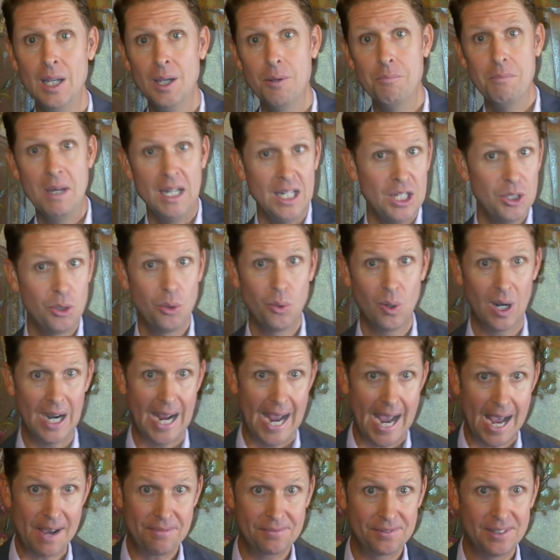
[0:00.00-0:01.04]
Many who
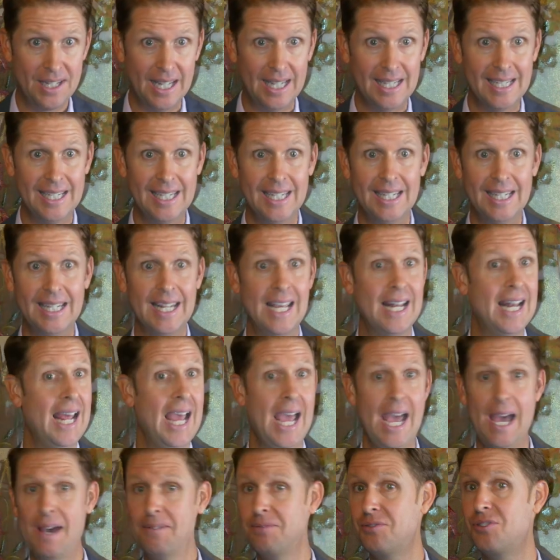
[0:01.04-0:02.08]
were half naked and
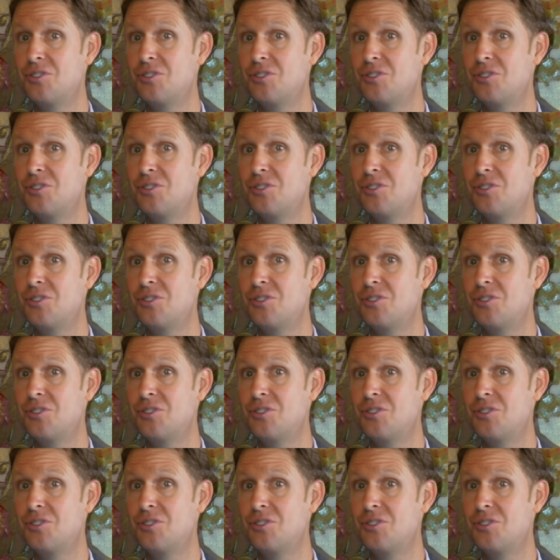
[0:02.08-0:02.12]
half